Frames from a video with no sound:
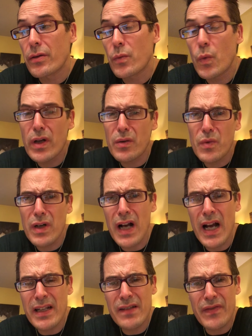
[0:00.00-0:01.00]
What
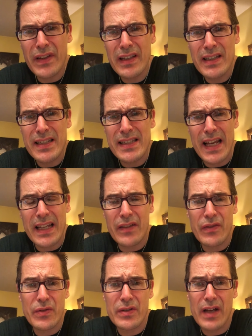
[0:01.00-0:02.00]
kind of feeling does that
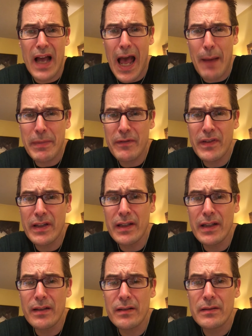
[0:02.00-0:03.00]
give you? A happy
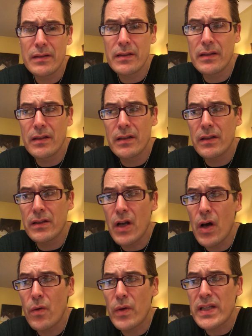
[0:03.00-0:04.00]
feeling?
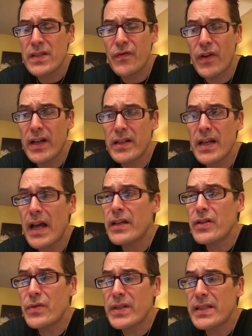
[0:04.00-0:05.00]
No, his friend,
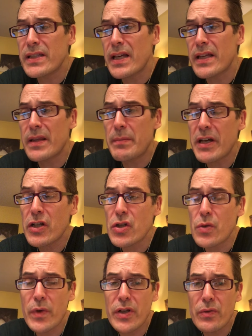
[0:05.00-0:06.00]
and you can, in the
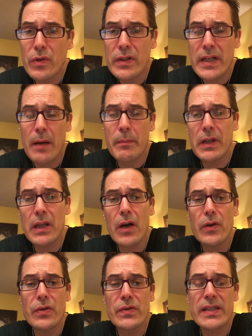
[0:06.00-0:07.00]
picture when you look down below,
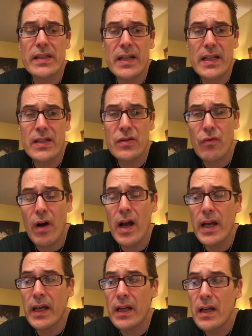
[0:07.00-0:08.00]
you'll see that he's
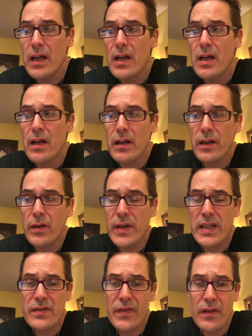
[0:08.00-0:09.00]
crying.
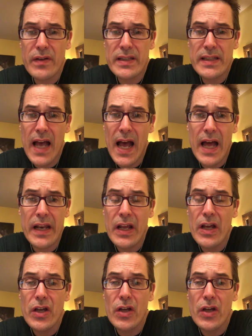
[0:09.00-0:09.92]
He's very sad.